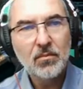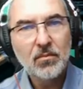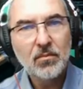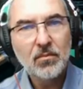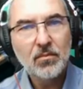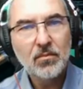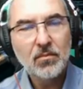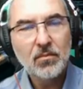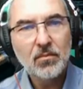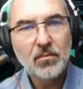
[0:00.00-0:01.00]

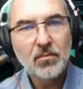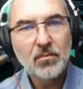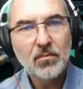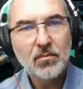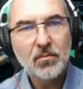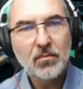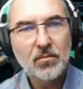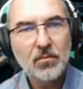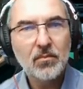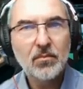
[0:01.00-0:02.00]

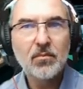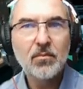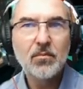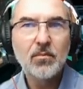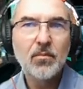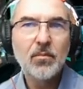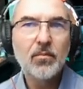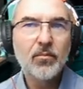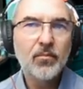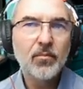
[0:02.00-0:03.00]

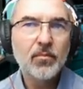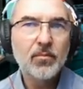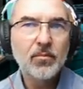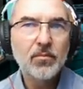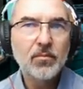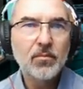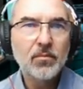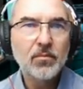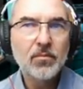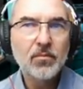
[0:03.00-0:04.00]

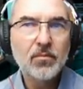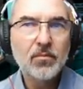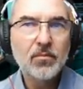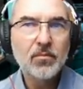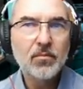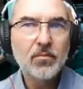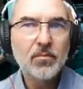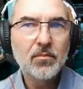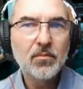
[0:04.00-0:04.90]
(silent)